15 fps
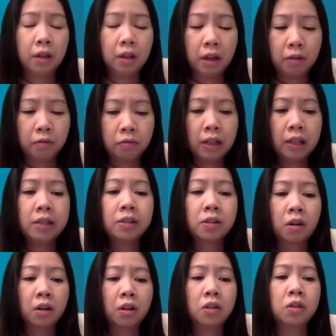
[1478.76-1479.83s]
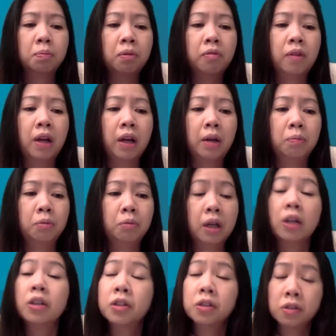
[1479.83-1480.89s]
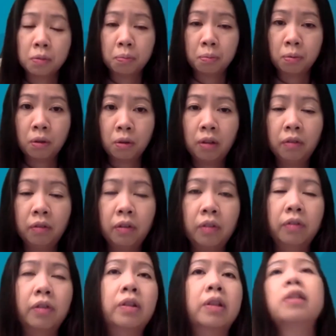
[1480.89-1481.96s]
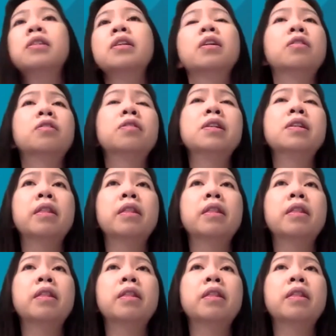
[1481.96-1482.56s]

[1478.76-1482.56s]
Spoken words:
are really starting to provide production support for these countries.